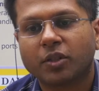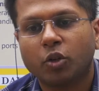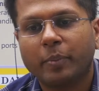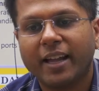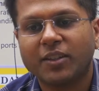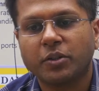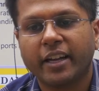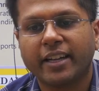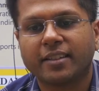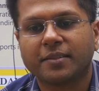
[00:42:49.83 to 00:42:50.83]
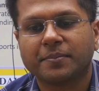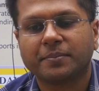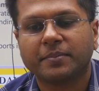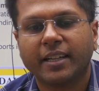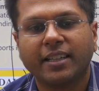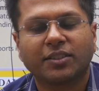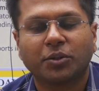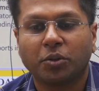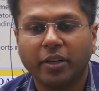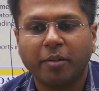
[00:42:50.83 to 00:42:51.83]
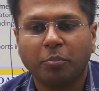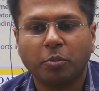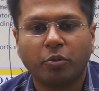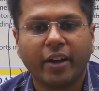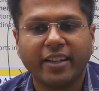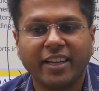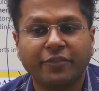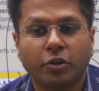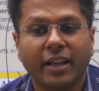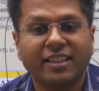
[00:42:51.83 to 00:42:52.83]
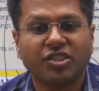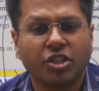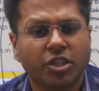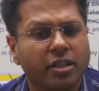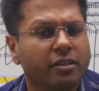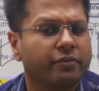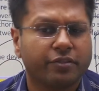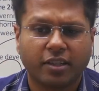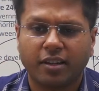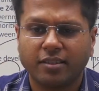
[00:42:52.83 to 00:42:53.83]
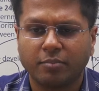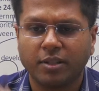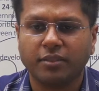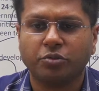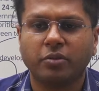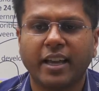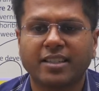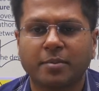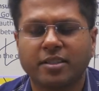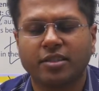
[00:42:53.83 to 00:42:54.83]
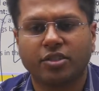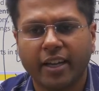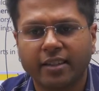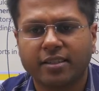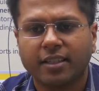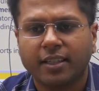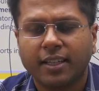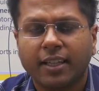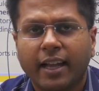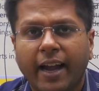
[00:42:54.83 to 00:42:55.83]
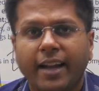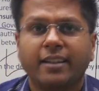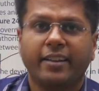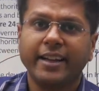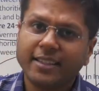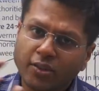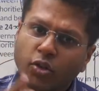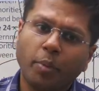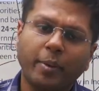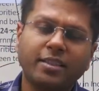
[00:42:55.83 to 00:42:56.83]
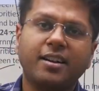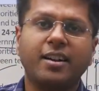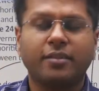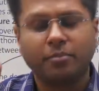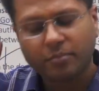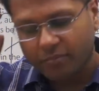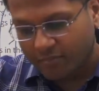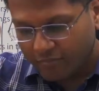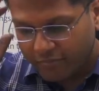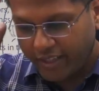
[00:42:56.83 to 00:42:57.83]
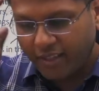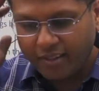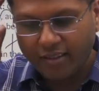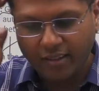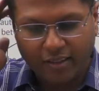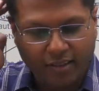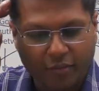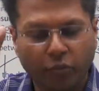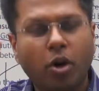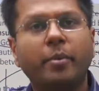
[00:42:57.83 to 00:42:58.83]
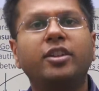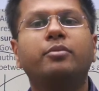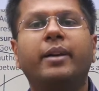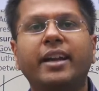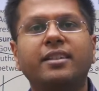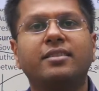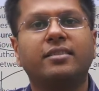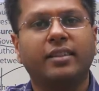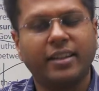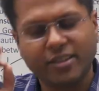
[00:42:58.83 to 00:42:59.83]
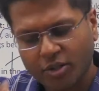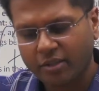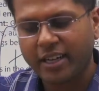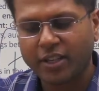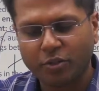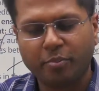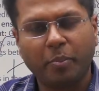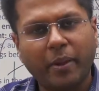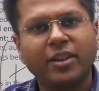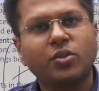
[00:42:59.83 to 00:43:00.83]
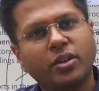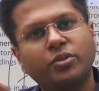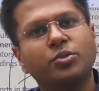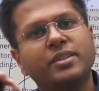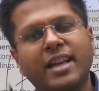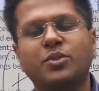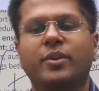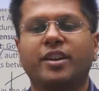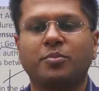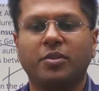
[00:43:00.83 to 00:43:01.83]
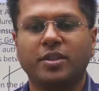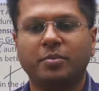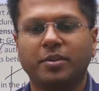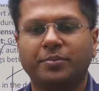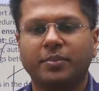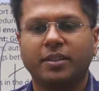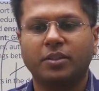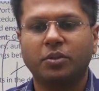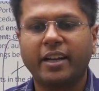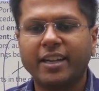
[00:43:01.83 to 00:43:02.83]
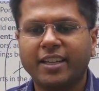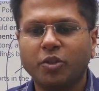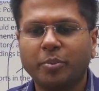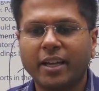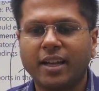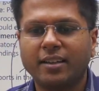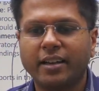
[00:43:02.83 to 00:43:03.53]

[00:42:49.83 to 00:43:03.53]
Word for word: Gopal, good night. So good input provided. If you like this initiative, share some love through likes, comments, and shares. And right now the topics are very uh, warm in your mind. Ensure that you prepare short notes as quick as possible. Good night, Kanupriya.